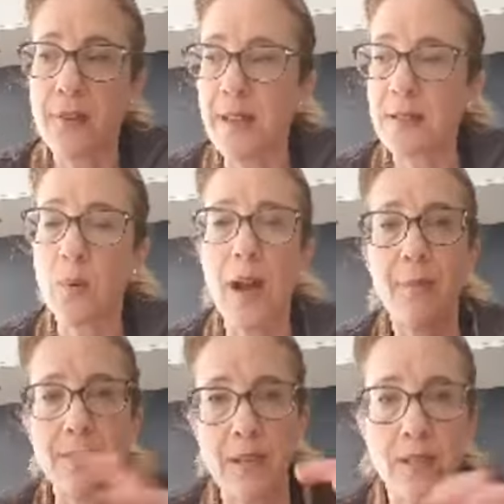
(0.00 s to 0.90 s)
And that's what
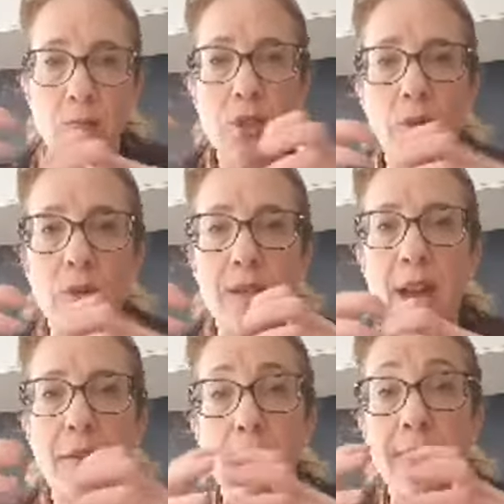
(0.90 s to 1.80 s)
happens. They smush it all
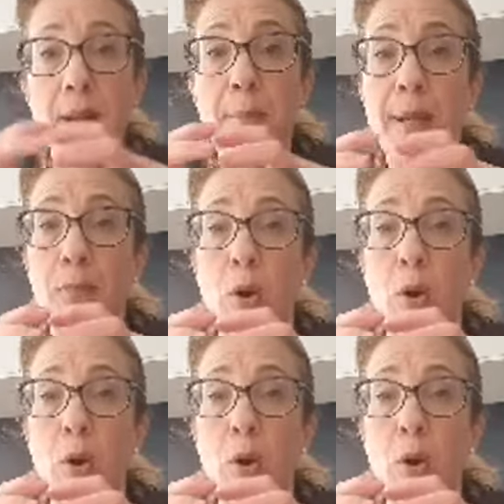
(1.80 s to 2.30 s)
together to make a big